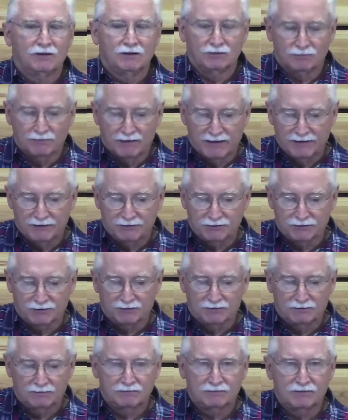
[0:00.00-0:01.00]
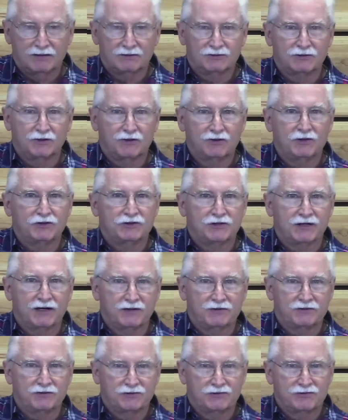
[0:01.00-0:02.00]
Rachel. Let's go to
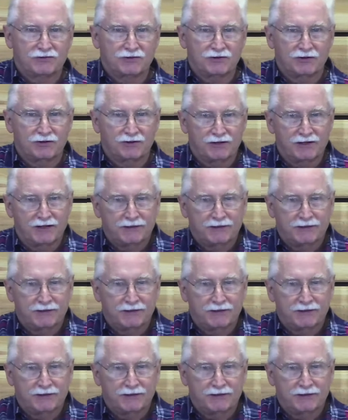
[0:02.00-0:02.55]
Genesis 30,